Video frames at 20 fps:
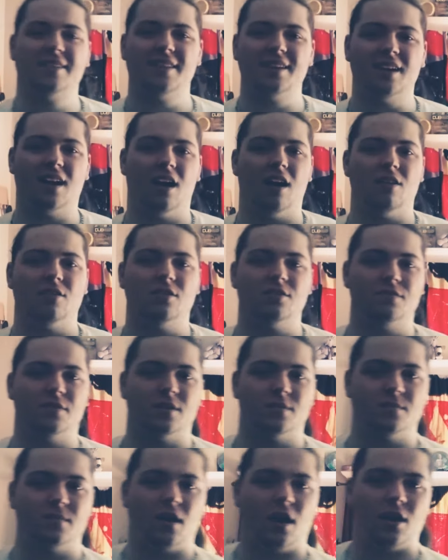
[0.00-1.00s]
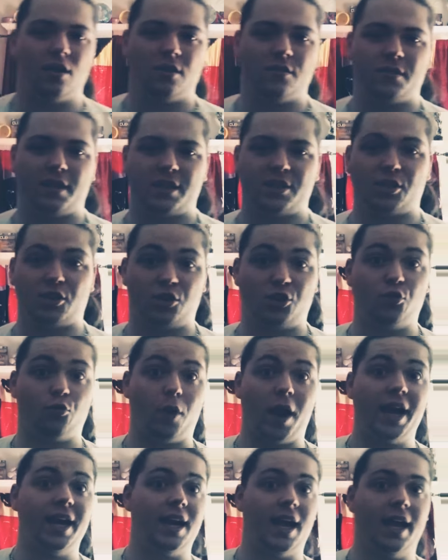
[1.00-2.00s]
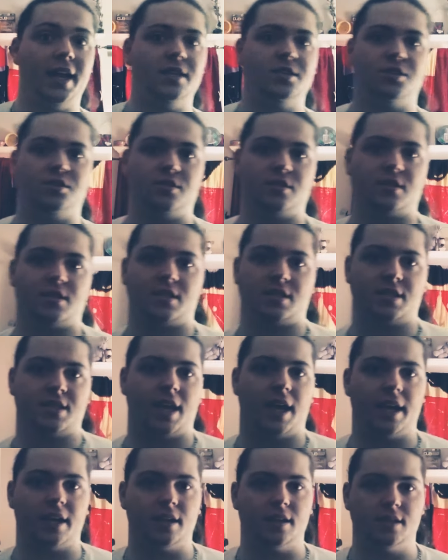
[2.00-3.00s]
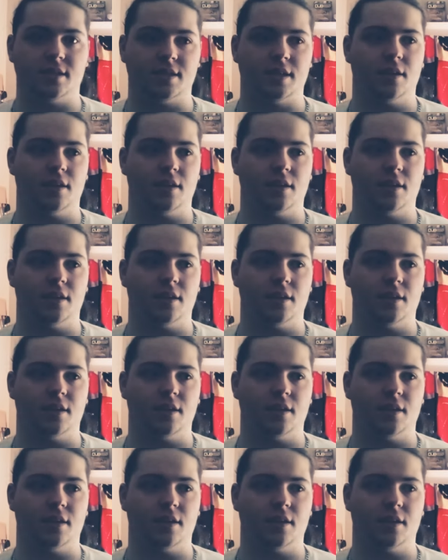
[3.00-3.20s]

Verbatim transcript: I think all of them, all of like the great ancient societies,